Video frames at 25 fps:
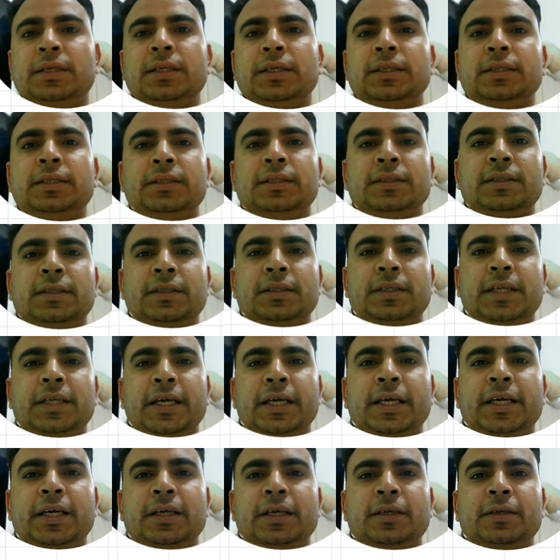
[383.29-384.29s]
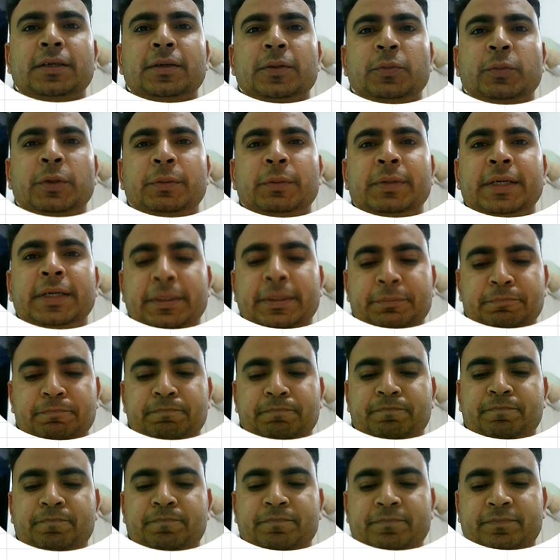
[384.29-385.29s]
Till then, take care. Bye
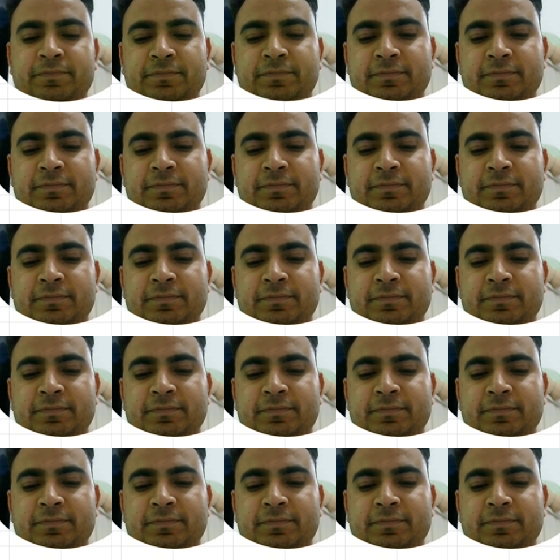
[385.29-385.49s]
bye.